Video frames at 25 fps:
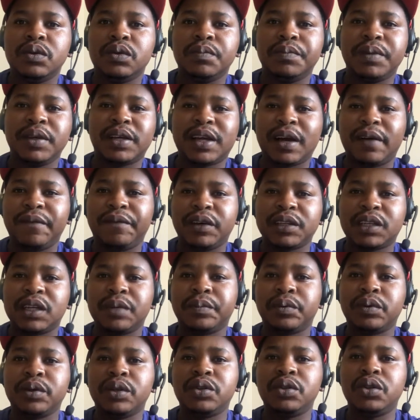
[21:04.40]
be
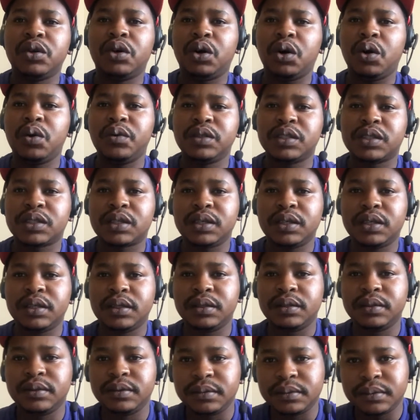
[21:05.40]
comfortable in your own
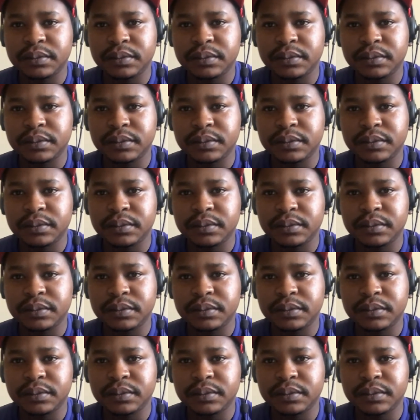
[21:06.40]
skin.